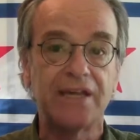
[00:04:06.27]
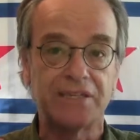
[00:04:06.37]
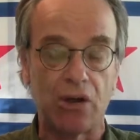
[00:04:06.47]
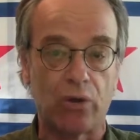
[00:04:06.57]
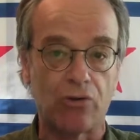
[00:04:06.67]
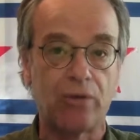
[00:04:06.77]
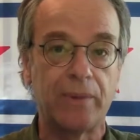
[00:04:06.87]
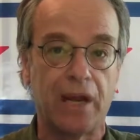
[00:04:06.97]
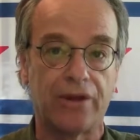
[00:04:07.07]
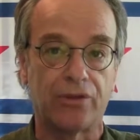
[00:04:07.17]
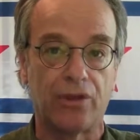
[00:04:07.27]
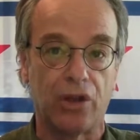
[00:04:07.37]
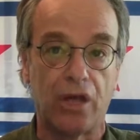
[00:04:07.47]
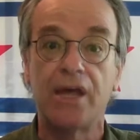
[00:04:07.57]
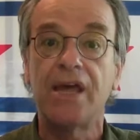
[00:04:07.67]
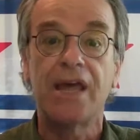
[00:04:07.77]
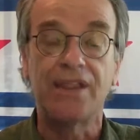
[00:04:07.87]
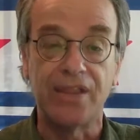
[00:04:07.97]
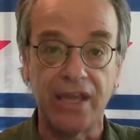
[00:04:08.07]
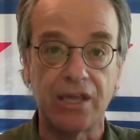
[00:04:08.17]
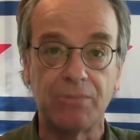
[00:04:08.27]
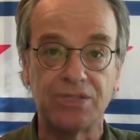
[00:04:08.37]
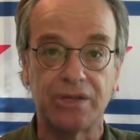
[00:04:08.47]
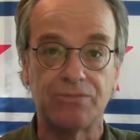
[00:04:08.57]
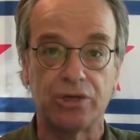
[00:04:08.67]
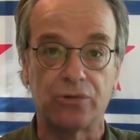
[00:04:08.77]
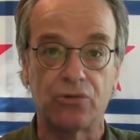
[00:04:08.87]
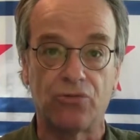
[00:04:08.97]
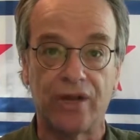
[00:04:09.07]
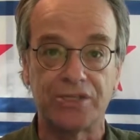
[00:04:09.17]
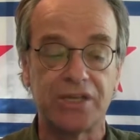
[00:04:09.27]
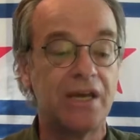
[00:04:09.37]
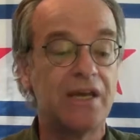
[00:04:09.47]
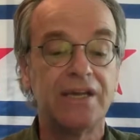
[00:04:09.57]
is now a criminal under the law, and they can be subject to arrest.